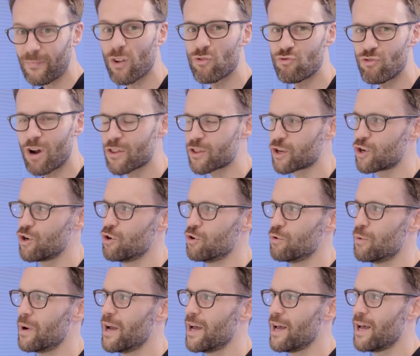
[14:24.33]
Rather
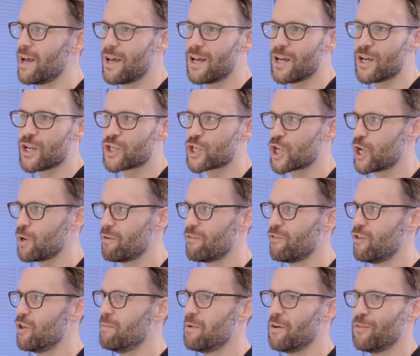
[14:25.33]
cool. Two
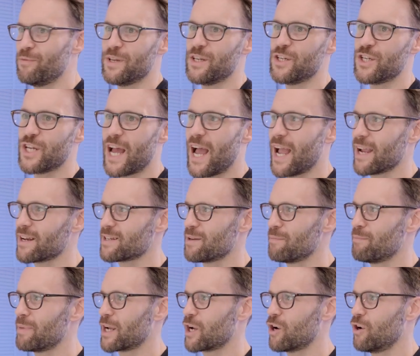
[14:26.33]
of them have been
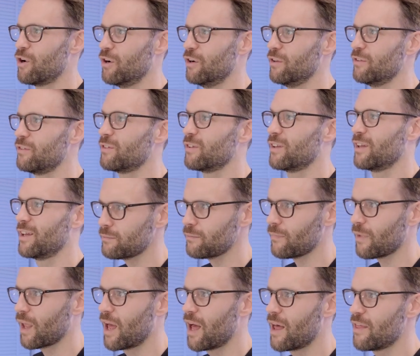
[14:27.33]
checked because
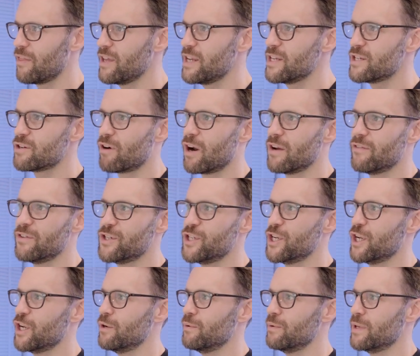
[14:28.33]
uh, these are
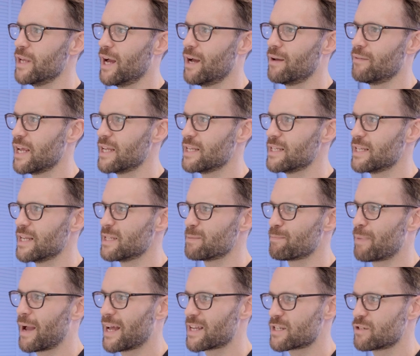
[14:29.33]
overdue, yeah? It's, it's
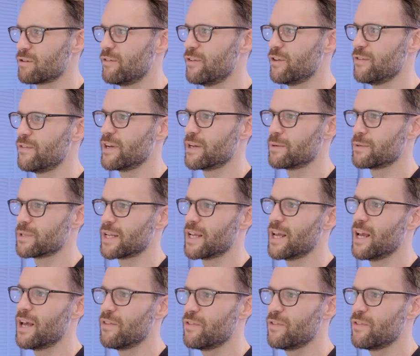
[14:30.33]
past review frequency.